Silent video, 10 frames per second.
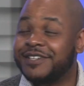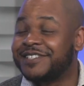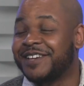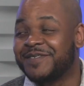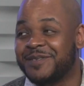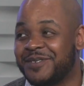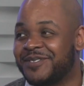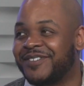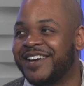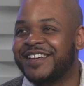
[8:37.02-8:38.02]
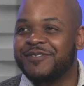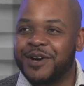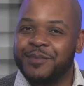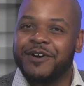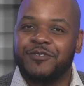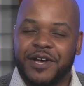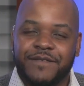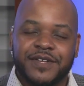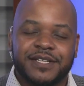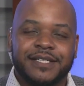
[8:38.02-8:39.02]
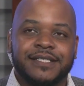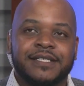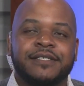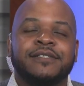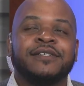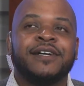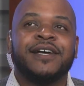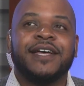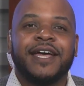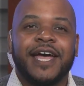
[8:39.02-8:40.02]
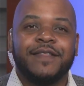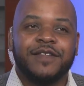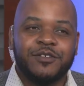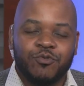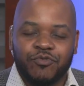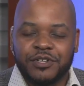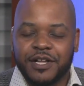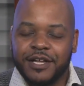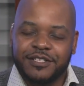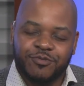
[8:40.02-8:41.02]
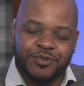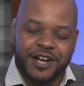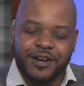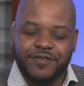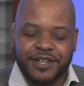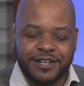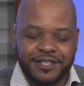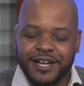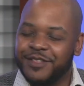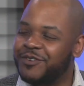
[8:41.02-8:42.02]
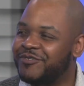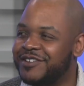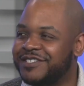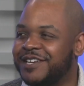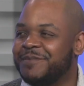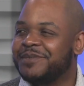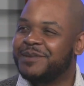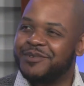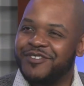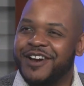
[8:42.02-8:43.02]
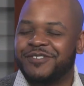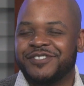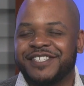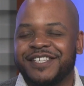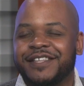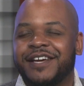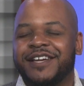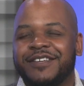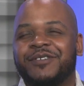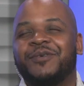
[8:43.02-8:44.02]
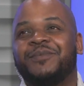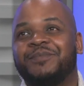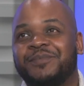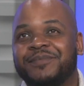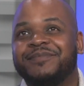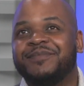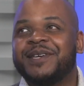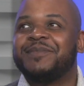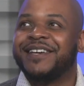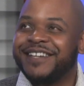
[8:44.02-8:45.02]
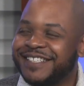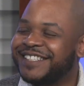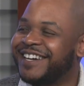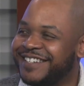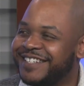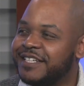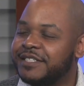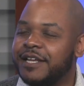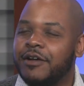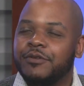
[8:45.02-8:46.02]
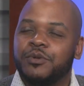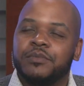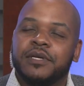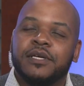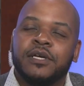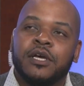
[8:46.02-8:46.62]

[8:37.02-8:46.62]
to save the world, right? You come out, you have this idea, and then you realize through kind of like a lot of the red tape and the bureaucracy that you know maybe I need to kind of niche down a little bit.